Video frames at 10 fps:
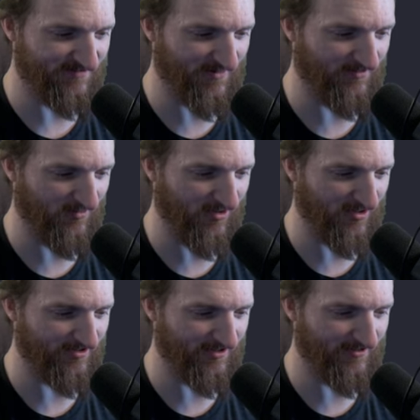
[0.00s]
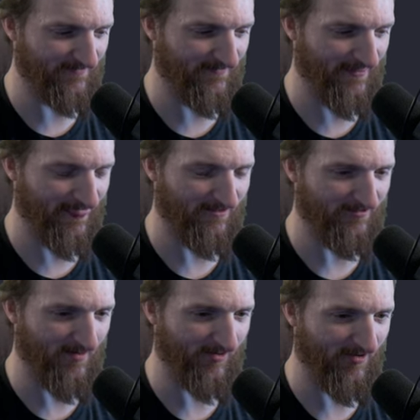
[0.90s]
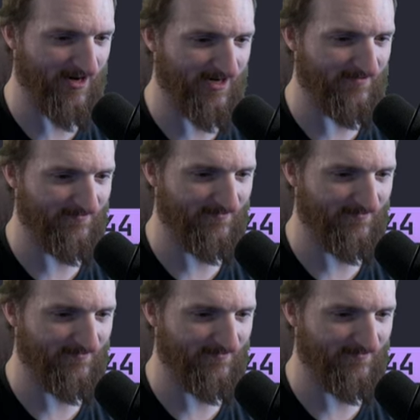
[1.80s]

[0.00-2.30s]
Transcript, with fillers: but we're going to do it. Let me write it.